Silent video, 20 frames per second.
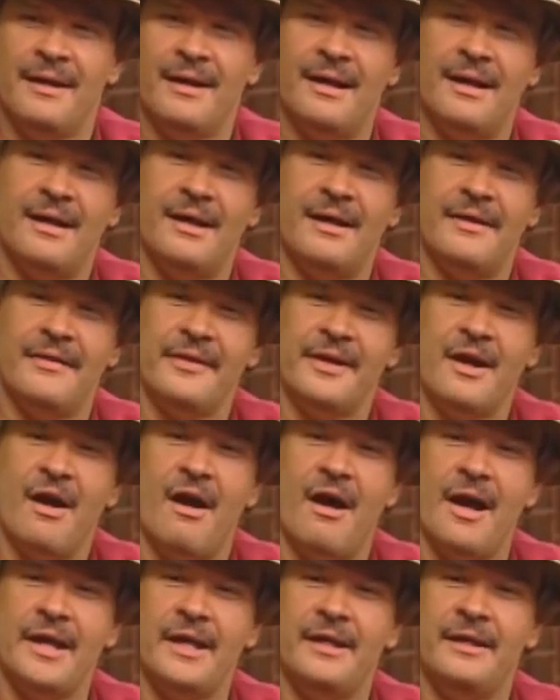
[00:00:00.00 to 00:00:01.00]
the
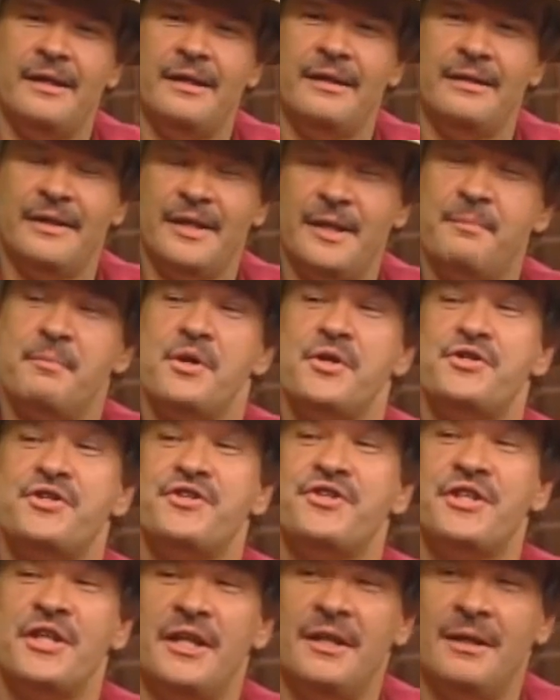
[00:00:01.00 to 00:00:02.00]
guy in the
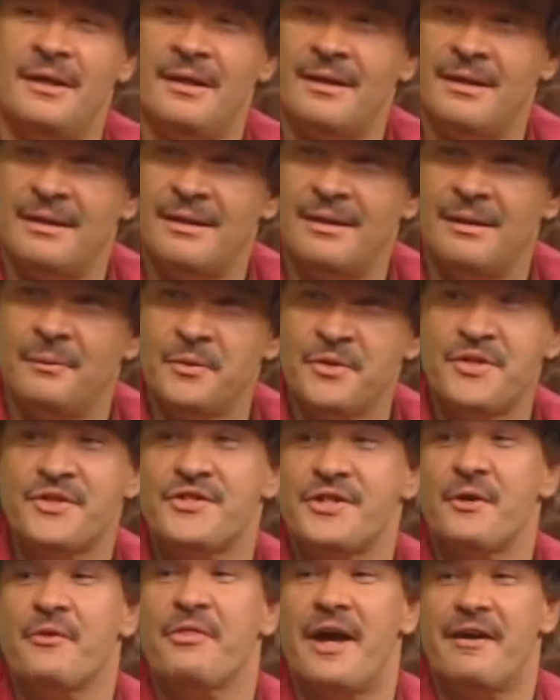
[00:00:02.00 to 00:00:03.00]
emergency was a
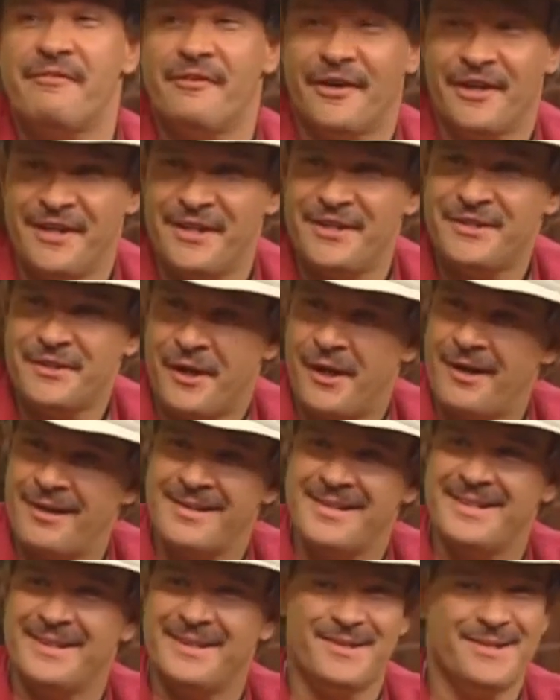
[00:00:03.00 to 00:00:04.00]
South African
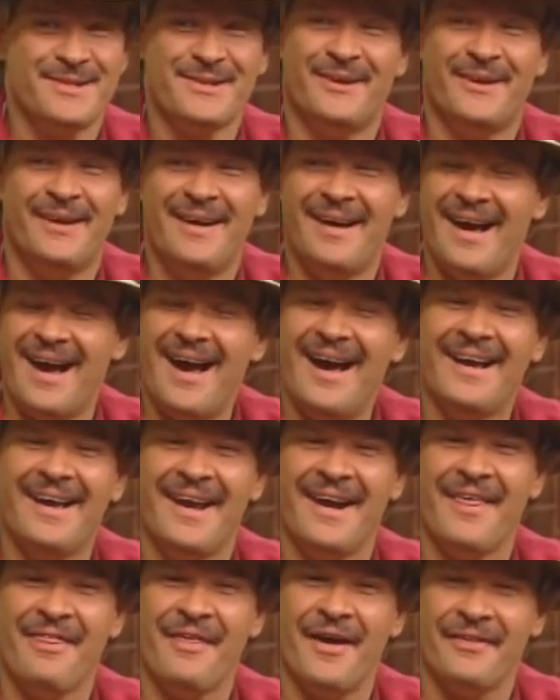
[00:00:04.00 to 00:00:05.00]
doctor, so I
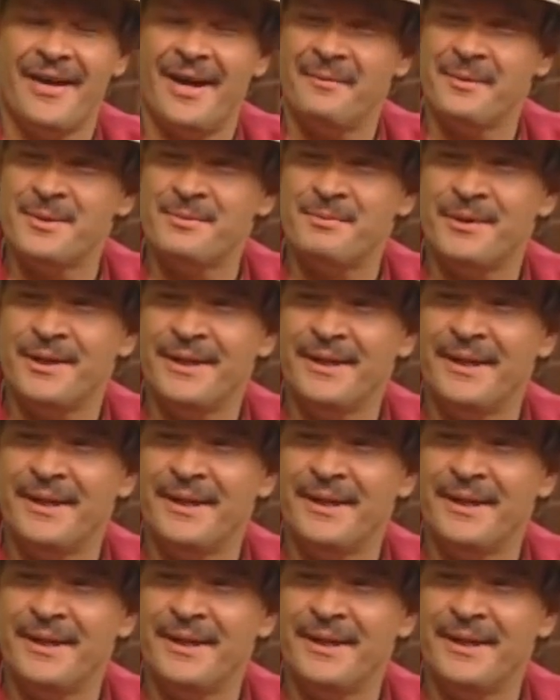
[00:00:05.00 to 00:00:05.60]
kind of thought that was pretty